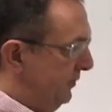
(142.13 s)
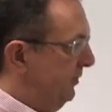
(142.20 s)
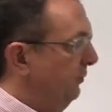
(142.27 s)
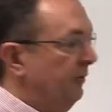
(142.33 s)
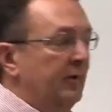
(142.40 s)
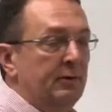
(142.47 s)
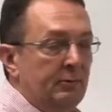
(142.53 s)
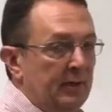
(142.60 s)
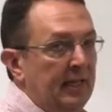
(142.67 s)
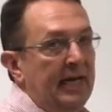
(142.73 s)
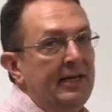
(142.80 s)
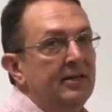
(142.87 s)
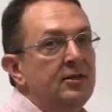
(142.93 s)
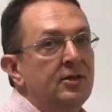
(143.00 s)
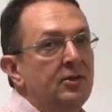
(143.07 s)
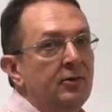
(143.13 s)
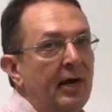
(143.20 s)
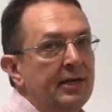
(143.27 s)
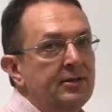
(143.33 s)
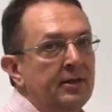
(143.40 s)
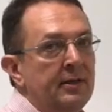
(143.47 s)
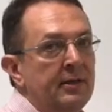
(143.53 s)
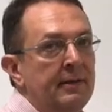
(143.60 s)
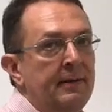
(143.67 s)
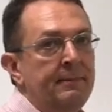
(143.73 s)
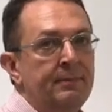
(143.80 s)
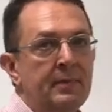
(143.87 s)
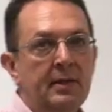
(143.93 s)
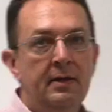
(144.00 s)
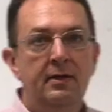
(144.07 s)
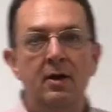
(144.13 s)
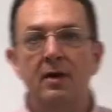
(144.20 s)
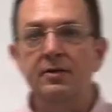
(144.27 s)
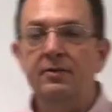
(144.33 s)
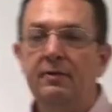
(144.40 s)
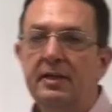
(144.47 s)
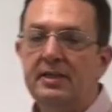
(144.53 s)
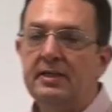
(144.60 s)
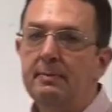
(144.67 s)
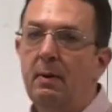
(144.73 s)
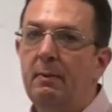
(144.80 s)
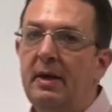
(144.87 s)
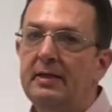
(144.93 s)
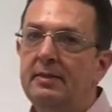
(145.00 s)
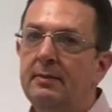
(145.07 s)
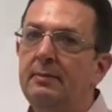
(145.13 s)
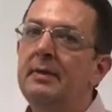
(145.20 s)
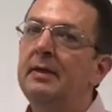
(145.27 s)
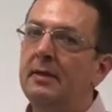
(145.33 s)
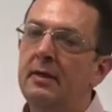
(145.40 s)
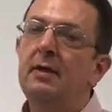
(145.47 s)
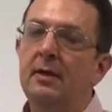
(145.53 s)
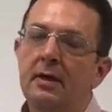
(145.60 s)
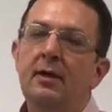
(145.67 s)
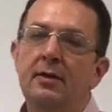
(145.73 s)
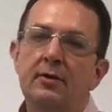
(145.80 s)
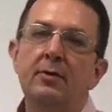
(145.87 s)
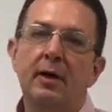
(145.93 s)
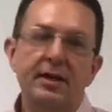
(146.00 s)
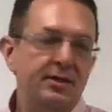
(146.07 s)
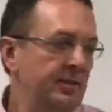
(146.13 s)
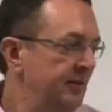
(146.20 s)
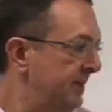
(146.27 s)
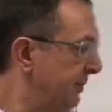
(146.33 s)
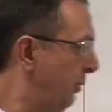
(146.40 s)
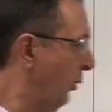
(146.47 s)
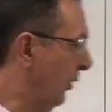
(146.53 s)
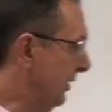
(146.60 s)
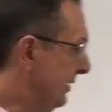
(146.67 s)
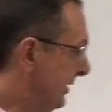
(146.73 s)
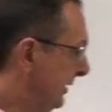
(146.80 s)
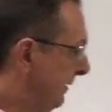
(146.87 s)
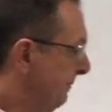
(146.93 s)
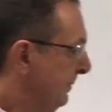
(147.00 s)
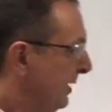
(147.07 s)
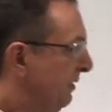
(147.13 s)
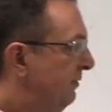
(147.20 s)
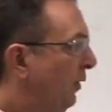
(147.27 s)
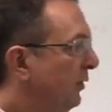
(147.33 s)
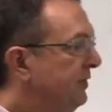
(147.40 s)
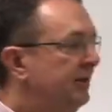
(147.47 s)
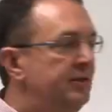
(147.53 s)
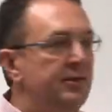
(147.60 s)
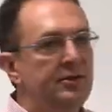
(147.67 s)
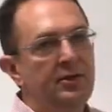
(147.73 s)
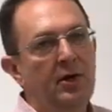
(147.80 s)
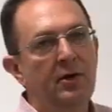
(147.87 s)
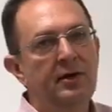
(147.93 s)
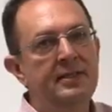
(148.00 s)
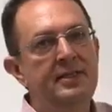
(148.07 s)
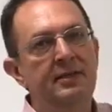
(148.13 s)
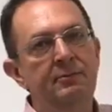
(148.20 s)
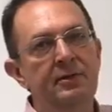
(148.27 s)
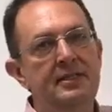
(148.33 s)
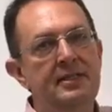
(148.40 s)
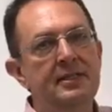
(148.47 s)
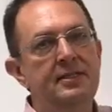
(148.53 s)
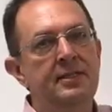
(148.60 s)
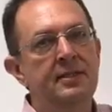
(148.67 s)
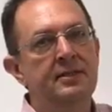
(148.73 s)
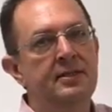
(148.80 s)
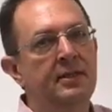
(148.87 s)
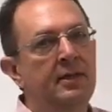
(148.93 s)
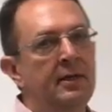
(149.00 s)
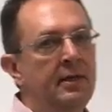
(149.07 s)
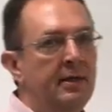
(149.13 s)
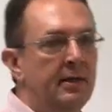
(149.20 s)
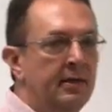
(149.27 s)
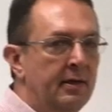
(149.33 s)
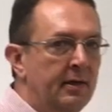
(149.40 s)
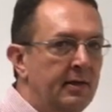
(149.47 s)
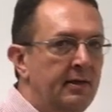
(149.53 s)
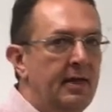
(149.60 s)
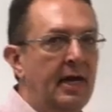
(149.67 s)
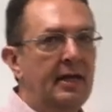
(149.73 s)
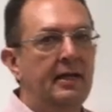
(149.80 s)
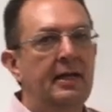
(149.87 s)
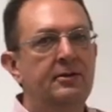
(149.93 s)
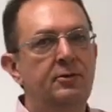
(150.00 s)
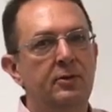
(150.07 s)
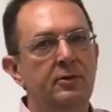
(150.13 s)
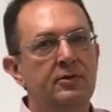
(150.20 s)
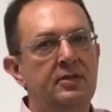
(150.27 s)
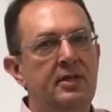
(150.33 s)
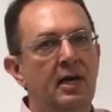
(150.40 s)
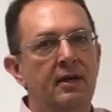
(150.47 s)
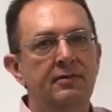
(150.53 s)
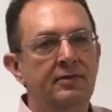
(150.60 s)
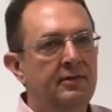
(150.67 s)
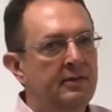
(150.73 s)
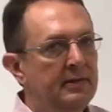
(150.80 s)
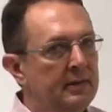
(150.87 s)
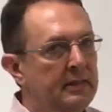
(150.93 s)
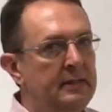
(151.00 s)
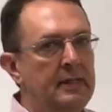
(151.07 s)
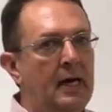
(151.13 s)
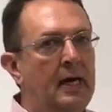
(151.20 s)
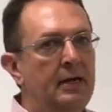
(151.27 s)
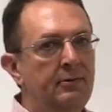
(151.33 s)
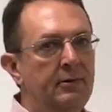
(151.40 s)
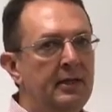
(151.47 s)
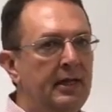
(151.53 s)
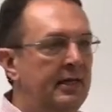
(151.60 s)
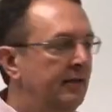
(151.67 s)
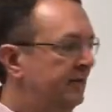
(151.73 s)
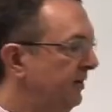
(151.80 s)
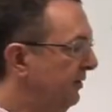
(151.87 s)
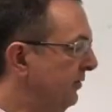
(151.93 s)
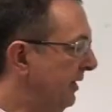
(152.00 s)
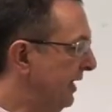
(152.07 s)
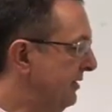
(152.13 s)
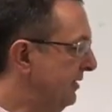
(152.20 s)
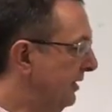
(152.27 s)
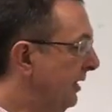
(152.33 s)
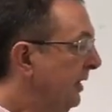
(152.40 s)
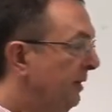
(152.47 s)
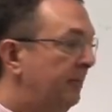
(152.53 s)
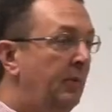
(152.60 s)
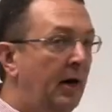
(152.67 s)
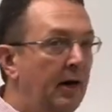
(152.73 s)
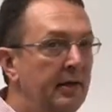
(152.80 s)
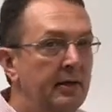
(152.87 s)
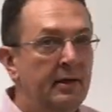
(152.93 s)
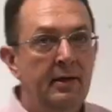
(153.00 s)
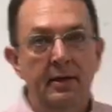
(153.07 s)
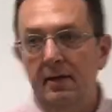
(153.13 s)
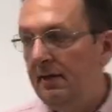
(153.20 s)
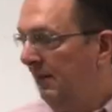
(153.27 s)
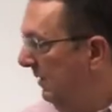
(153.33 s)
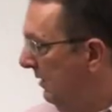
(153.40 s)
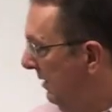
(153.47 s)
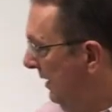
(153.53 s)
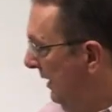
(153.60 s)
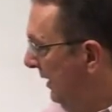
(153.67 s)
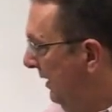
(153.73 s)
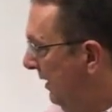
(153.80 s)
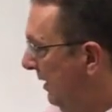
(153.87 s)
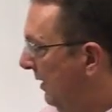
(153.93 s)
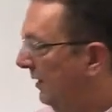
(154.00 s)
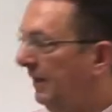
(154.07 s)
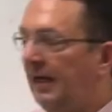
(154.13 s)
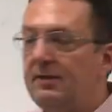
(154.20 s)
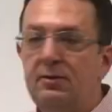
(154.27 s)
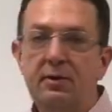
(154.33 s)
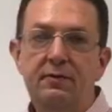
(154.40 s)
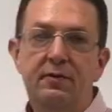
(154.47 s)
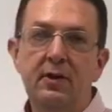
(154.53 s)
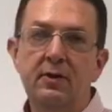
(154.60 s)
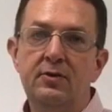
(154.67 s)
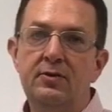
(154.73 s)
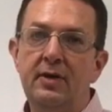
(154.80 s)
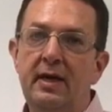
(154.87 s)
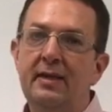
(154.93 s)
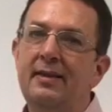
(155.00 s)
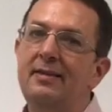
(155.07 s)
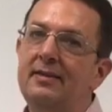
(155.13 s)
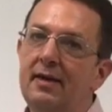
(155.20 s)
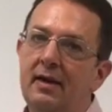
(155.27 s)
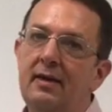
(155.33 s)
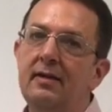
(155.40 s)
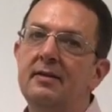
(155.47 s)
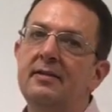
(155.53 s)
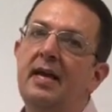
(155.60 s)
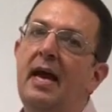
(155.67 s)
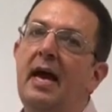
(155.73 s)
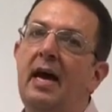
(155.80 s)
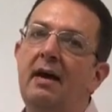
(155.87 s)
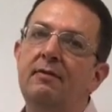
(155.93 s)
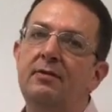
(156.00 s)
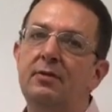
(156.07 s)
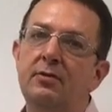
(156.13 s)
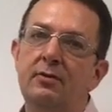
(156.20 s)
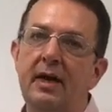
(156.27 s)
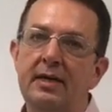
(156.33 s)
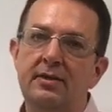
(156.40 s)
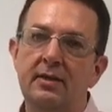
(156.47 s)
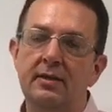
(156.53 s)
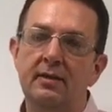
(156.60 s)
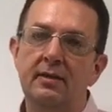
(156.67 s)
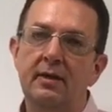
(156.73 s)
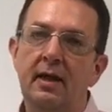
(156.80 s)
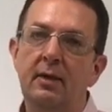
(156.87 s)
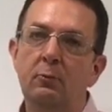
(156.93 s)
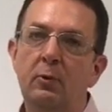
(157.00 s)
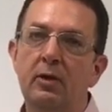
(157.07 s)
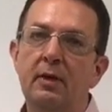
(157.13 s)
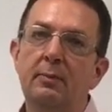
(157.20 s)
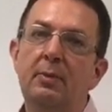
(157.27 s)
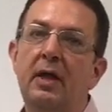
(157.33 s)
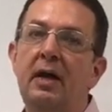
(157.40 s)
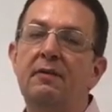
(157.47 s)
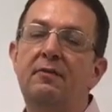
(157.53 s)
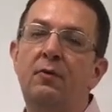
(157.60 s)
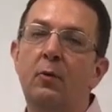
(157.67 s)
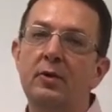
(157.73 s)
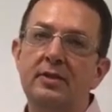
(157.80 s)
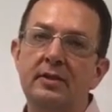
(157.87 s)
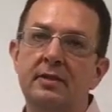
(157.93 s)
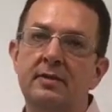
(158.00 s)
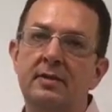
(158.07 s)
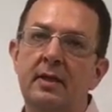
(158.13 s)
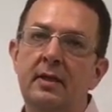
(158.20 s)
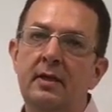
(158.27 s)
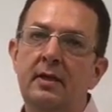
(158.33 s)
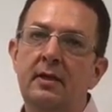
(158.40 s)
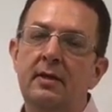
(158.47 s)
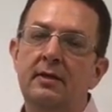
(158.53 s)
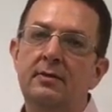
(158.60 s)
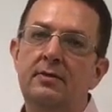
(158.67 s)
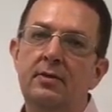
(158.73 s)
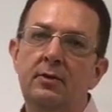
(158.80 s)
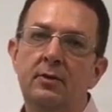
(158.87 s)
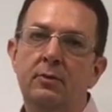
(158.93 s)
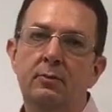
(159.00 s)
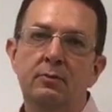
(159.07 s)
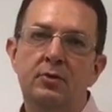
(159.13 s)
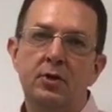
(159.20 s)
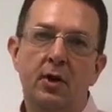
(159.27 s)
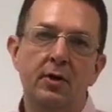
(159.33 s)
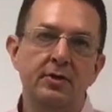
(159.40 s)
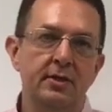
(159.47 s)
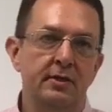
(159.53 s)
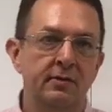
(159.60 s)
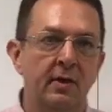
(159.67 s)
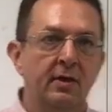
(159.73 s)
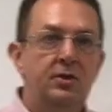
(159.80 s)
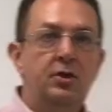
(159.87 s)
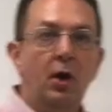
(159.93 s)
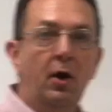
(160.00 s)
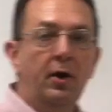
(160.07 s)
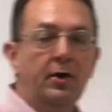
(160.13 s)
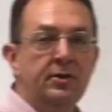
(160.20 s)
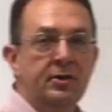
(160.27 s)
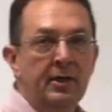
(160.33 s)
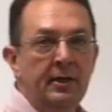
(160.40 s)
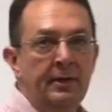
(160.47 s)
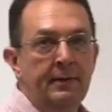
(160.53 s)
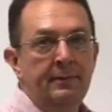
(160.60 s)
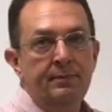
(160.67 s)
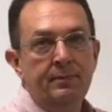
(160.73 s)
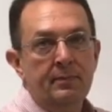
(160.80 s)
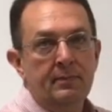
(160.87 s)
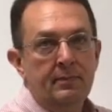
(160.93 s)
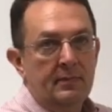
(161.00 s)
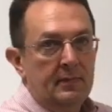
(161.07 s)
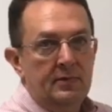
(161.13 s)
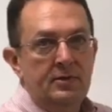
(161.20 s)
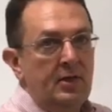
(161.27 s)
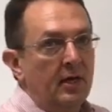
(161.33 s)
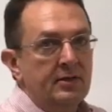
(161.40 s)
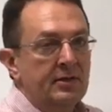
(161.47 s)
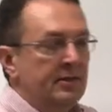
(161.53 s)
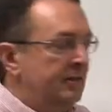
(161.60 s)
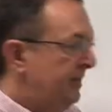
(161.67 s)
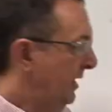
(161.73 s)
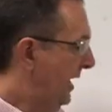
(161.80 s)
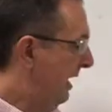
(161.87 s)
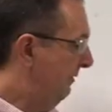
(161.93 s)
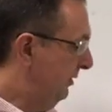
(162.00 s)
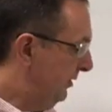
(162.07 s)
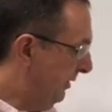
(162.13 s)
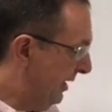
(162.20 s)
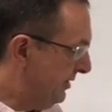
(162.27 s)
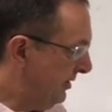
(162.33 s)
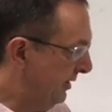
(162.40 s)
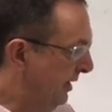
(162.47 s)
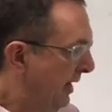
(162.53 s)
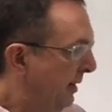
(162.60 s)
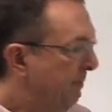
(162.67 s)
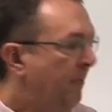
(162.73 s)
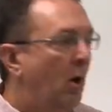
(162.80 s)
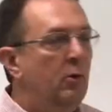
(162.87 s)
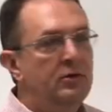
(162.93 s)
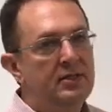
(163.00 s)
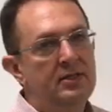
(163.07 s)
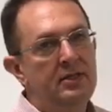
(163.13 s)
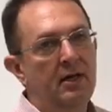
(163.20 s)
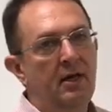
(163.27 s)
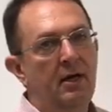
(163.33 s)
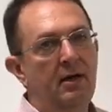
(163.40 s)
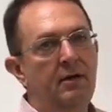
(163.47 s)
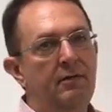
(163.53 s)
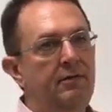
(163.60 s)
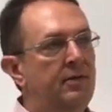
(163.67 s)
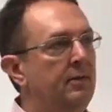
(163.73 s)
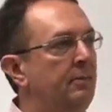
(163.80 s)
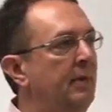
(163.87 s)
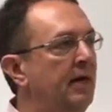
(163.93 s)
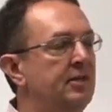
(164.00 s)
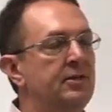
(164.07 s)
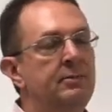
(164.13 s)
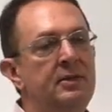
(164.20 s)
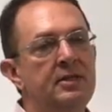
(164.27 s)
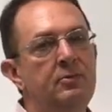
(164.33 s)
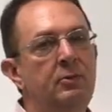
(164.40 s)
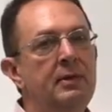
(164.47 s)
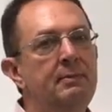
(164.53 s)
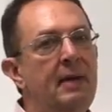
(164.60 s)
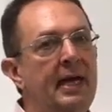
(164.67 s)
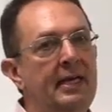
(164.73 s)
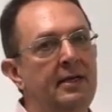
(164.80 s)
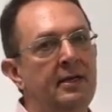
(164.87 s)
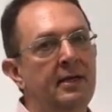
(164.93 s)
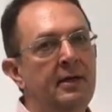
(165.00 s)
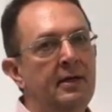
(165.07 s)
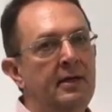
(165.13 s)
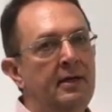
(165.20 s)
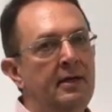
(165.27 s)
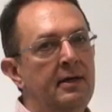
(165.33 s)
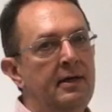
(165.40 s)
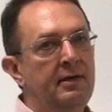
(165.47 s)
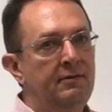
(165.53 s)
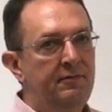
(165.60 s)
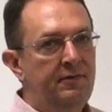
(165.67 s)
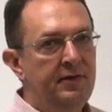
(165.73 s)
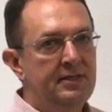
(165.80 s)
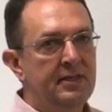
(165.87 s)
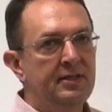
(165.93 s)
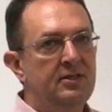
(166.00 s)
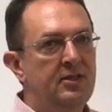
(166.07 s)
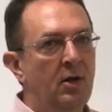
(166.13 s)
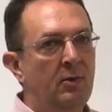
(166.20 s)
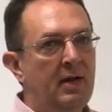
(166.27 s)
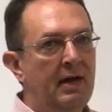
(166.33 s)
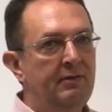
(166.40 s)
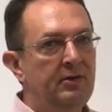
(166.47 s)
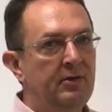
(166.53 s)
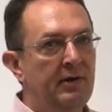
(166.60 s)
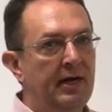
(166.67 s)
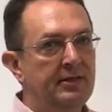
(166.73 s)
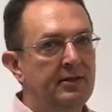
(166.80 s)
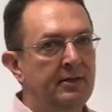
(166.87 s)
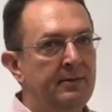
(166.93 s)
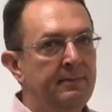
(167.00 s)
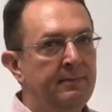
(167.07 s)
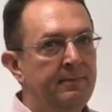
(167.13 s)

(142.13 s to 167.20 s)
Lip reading: related to direction. Conservation of momentum, direction is important. Voltage and current and resistance, that electrical stuff, not related to direction. But the electric field strength does have a direction and will apply forces to charges. Charge doesn't have a direction. Most of the measurements we make in physics don't have a direction.